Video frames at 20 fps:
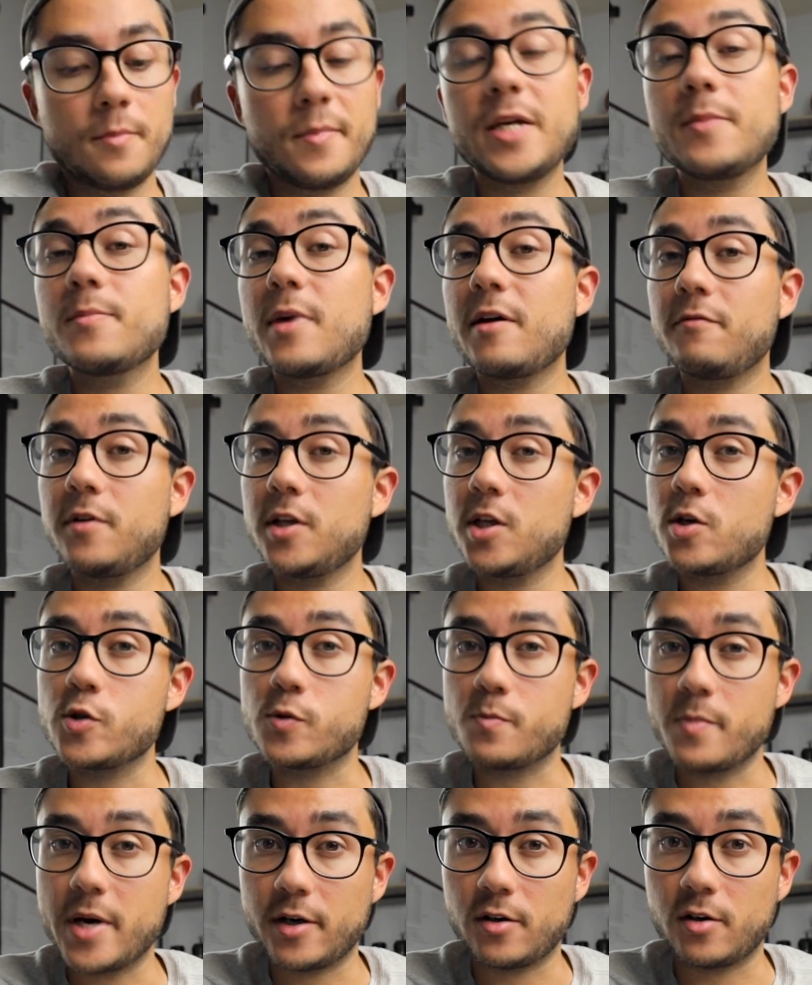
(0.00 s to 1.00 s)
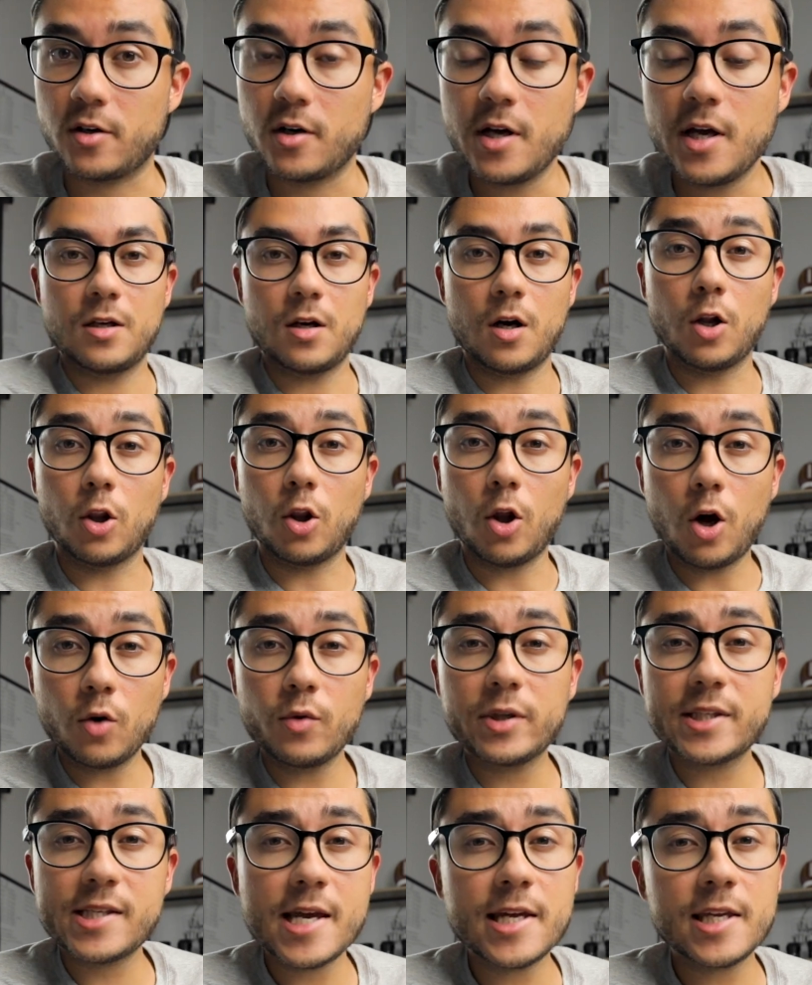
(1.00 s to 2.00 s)
made my videos better. Along
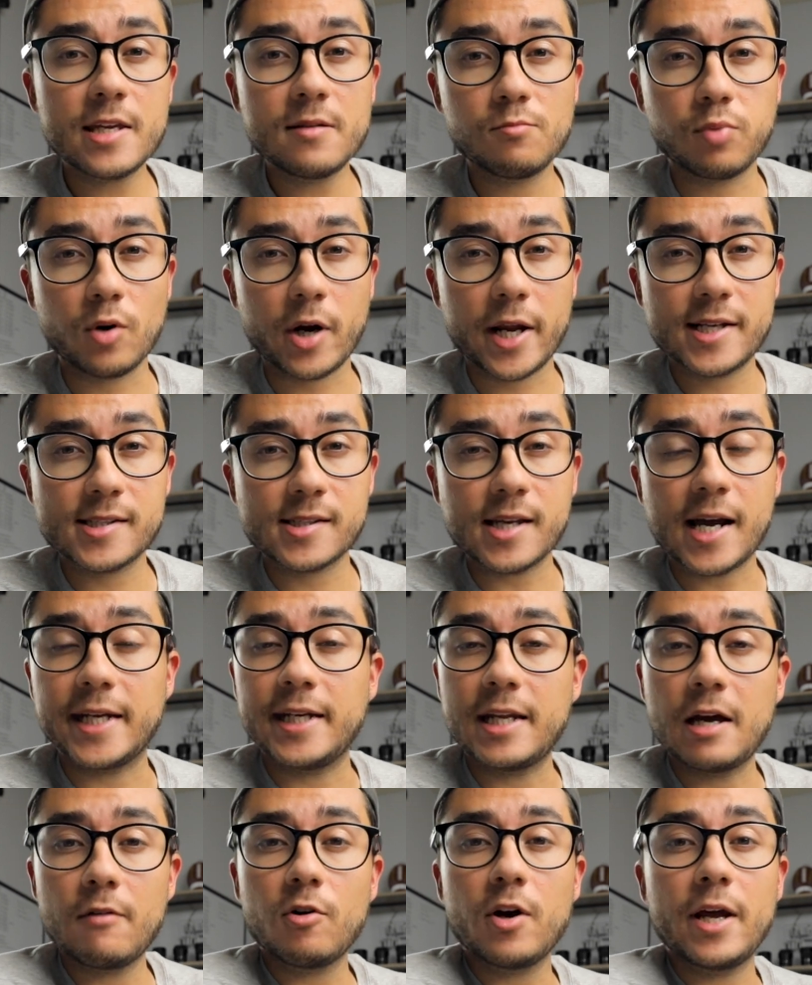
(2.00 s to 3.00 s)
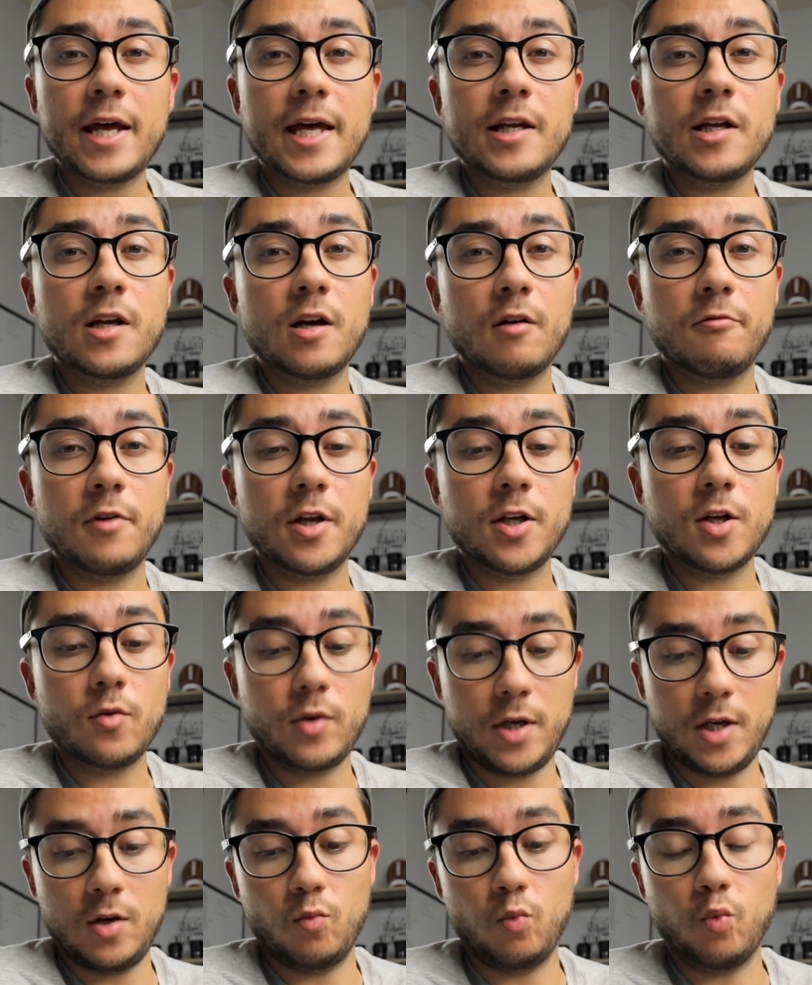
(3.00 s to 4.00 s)
with taking breaks, I never edit a video
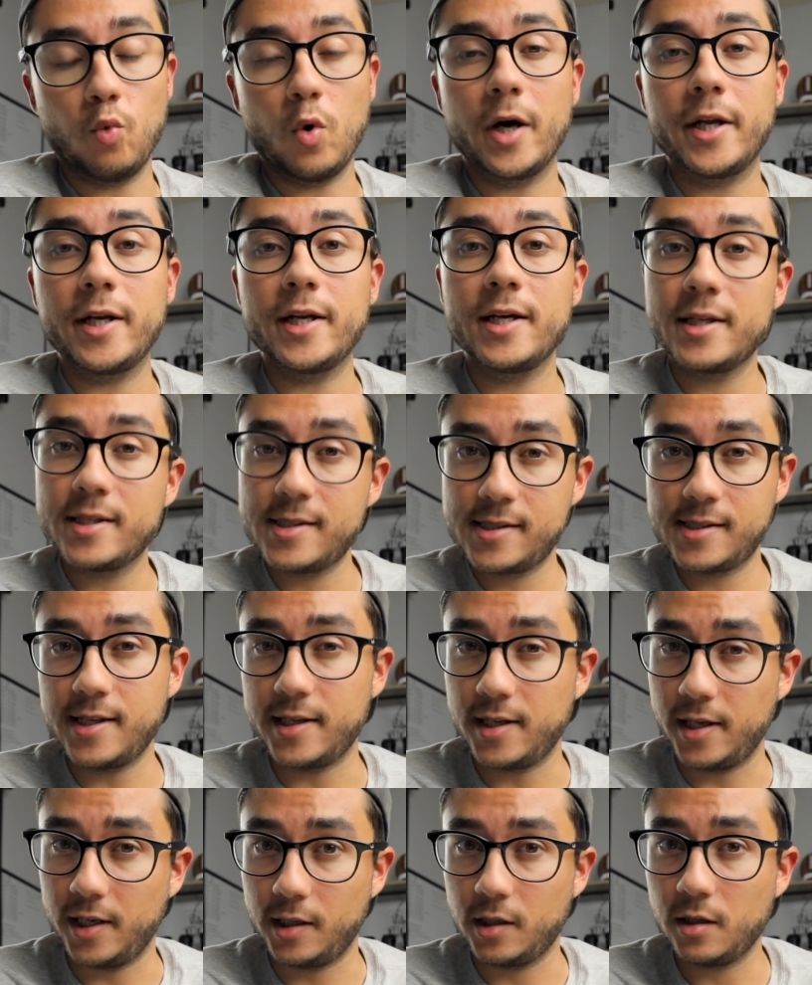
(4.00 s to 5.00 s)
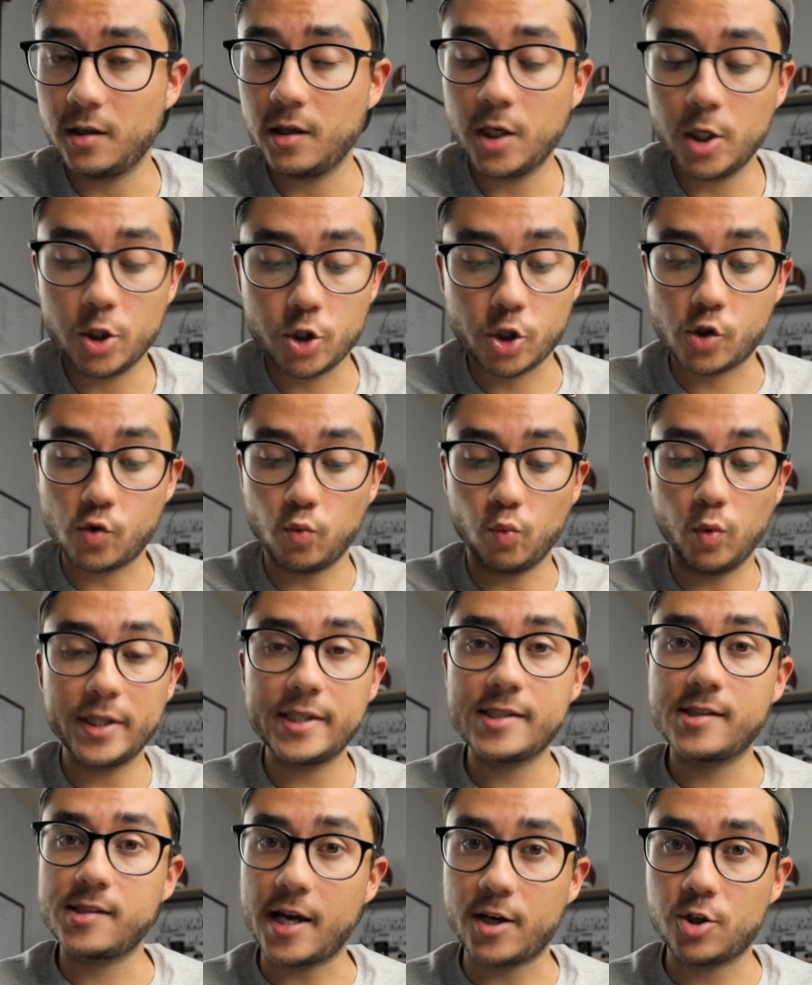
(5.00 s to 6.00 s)
in one sitting. Just
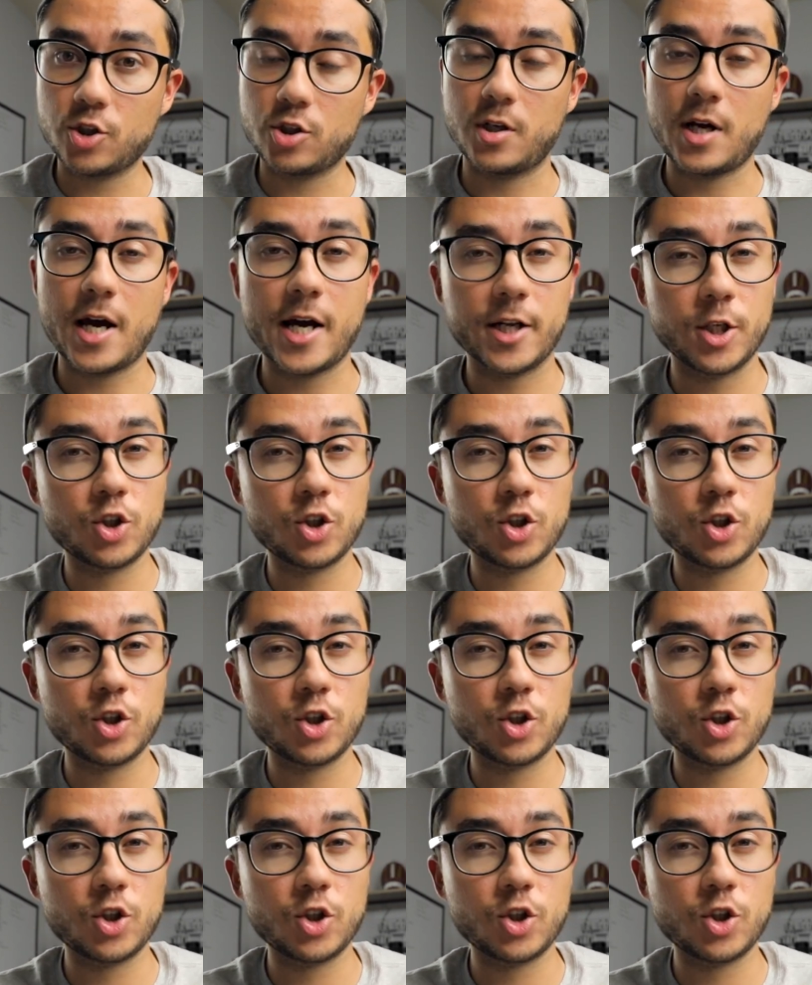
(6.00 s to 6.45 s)
one session. I